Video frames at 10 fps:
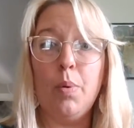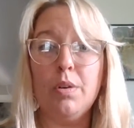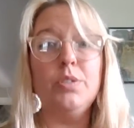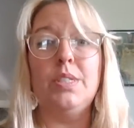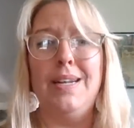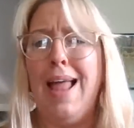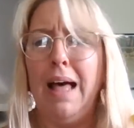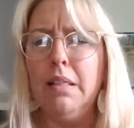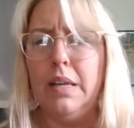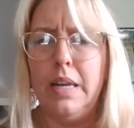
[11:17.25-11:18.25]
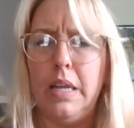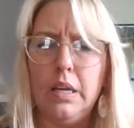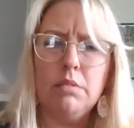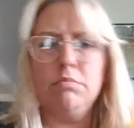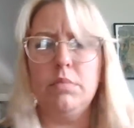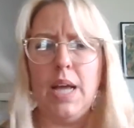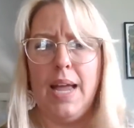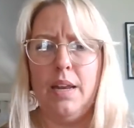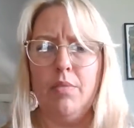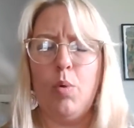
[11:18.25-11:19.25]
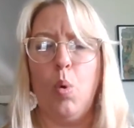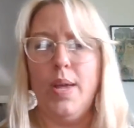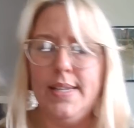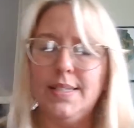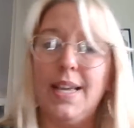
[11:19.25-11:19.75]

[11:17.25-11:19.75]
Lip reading: personality kind of quiz,